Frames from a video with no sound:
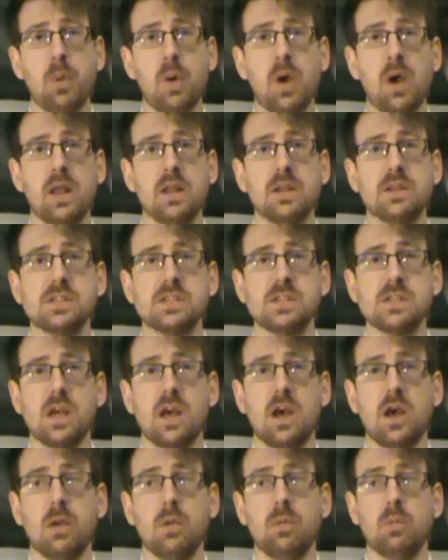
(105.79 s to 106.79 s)
but
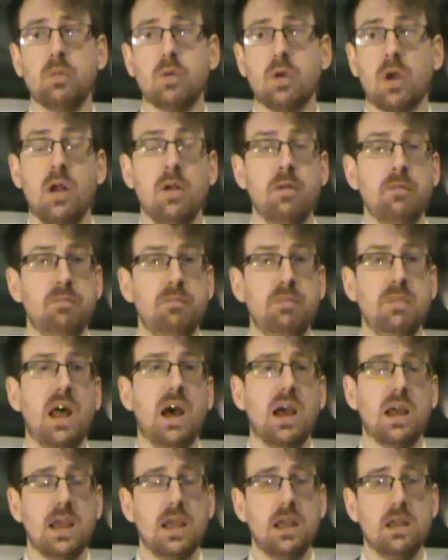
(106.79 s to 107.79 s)
I'm kind of
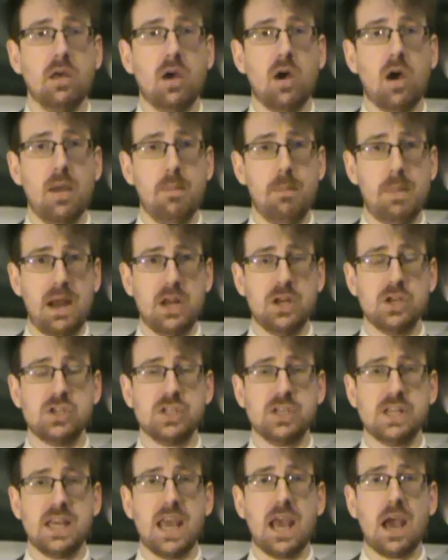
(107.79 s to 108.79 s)
lucky that I
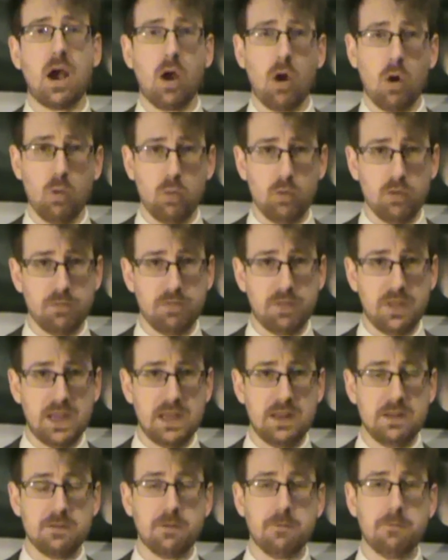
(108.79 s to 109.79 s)
managed to get hold of
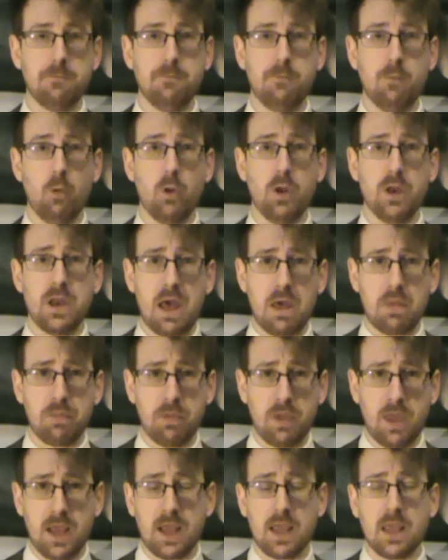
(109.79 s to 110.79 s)
these for
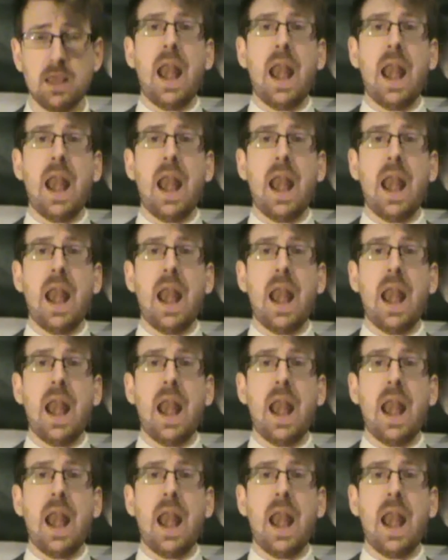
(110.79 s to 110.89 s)
nothing.